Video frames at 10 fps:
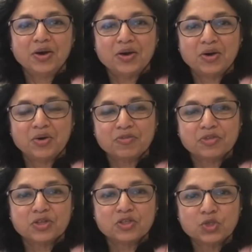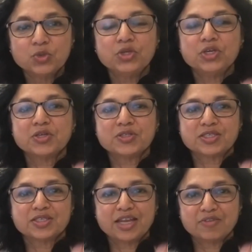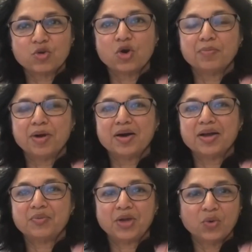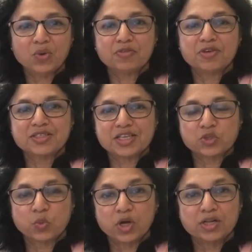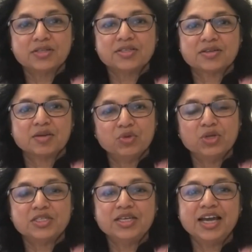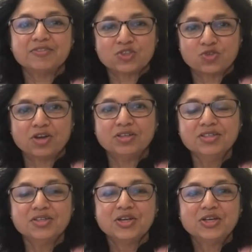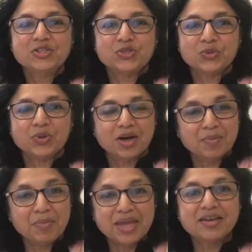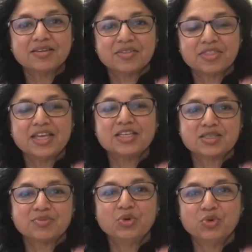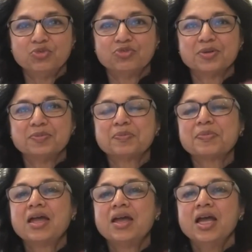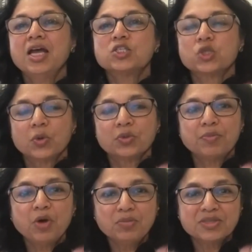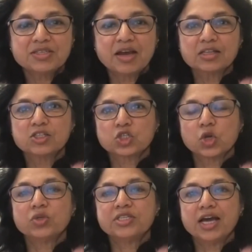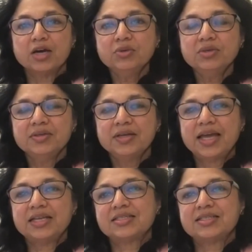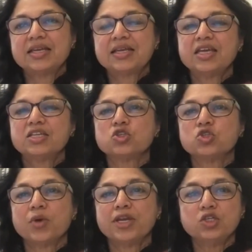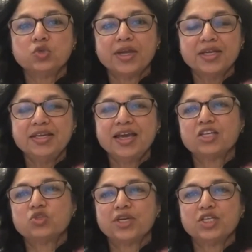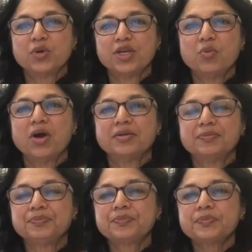of the 2 years that have gone by, where all of us as a world community have struggled to make things move. So the poem is titled Slow Down, and it's dedicated to 2020 and 2021.